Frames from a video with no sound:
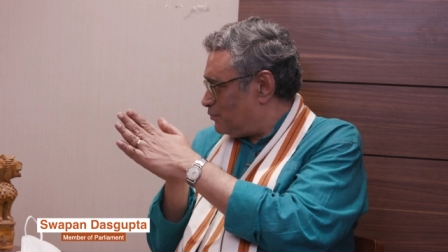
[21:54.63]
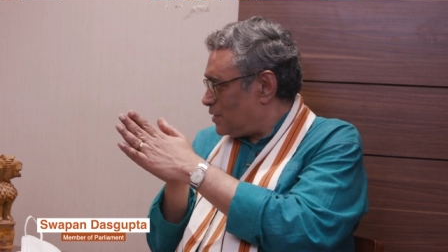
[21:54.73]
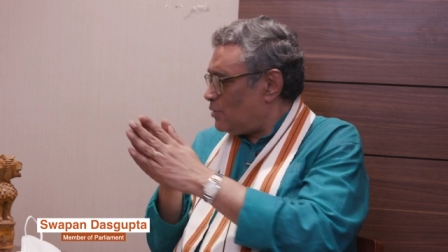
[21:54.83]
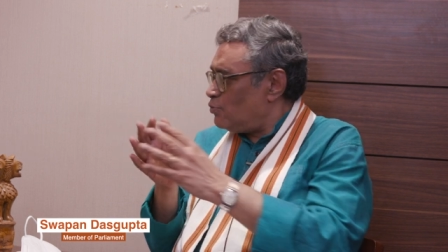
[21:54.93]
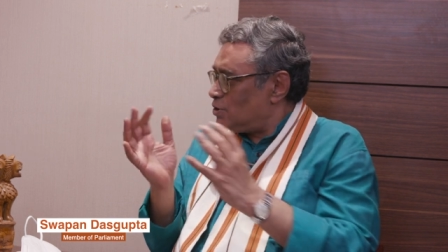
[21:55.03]

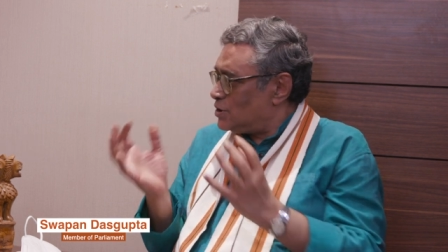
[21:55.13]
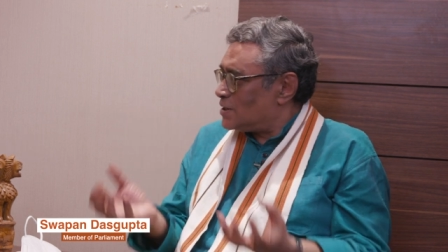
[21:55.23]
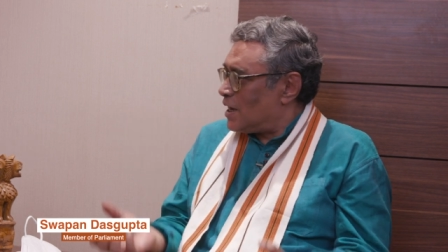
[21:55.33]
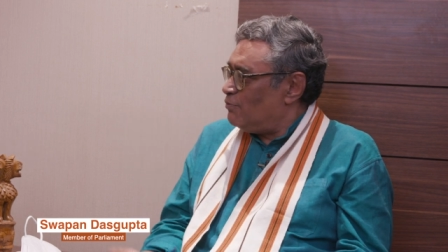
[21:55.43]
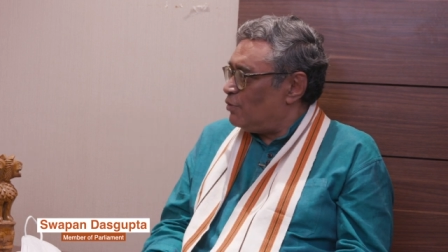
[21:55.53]
That was the
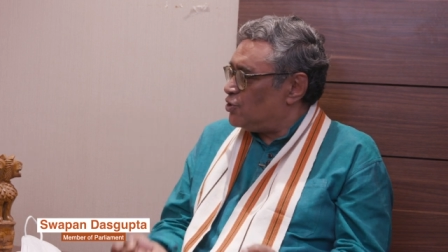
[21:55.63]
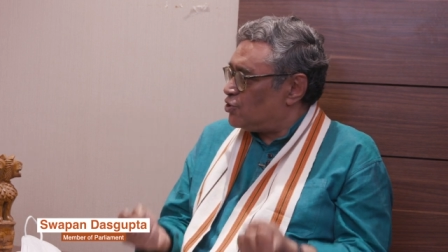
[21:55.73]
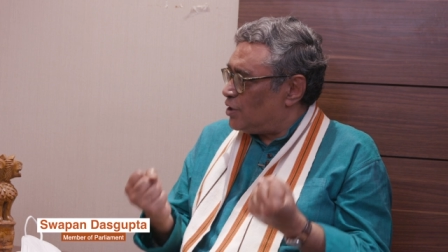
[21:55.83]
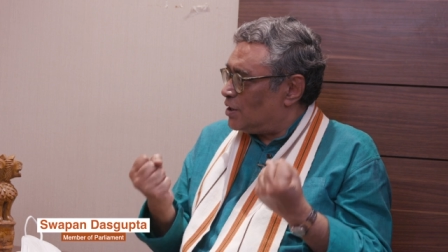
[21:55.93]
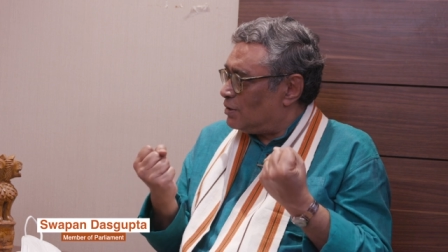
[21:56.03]
time when
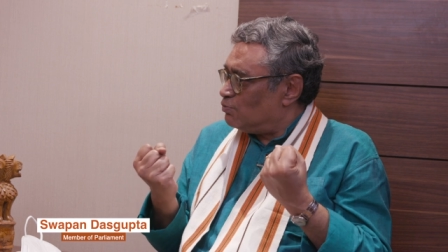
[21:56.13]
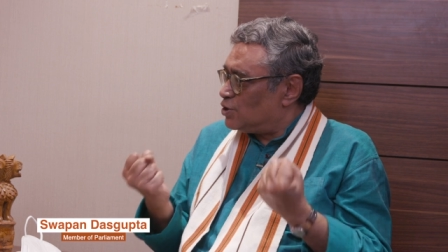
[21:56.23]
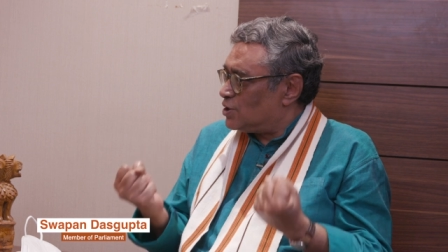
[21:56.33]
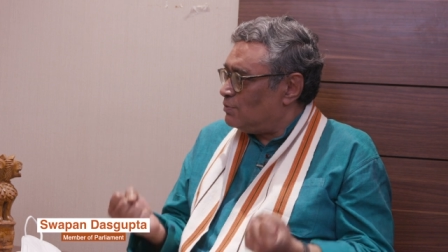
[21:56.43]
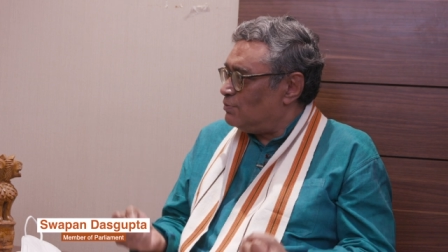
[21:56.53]
Jinnah
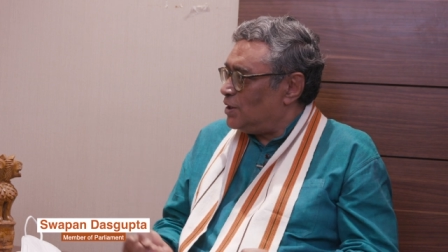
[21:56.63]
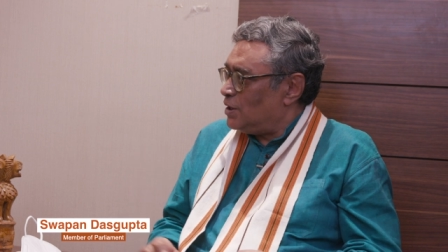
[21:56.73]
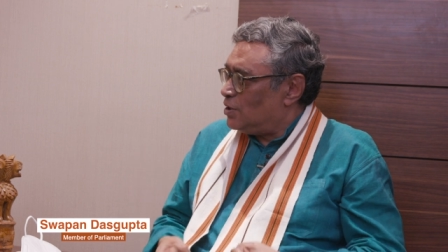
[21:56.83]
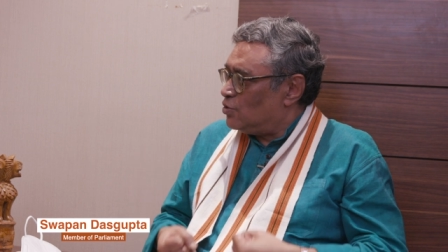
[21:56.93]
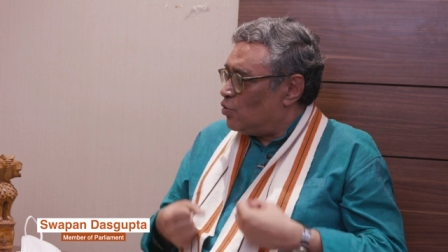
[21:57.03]
Muslim
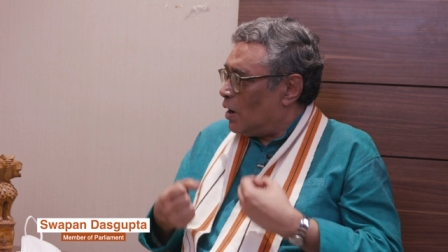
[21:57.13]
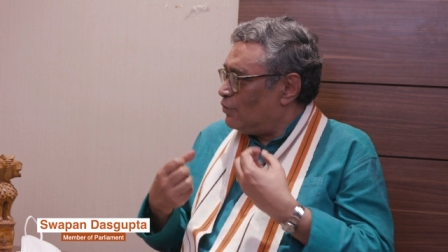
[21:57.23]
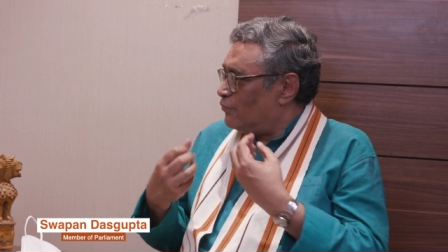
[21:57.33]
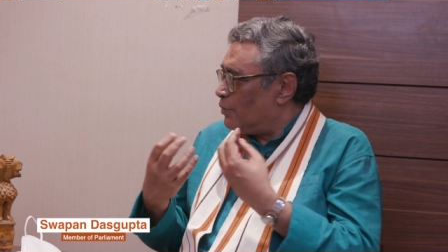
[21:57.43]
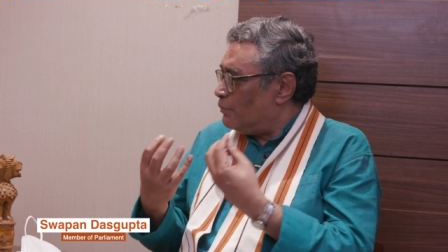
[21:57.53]
League grew
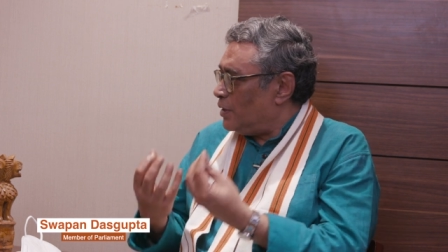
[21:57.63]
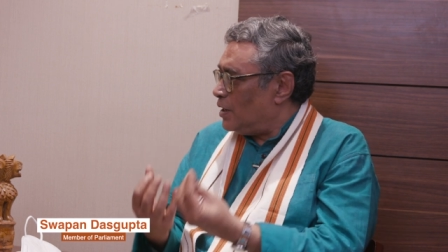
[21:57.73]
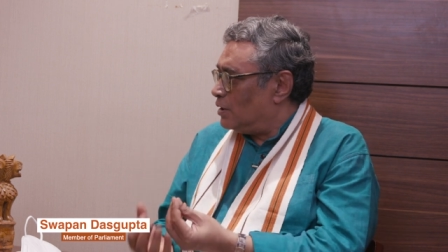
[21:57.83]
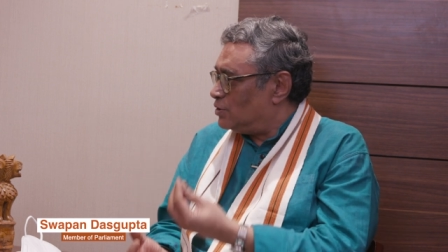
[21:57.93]
out from being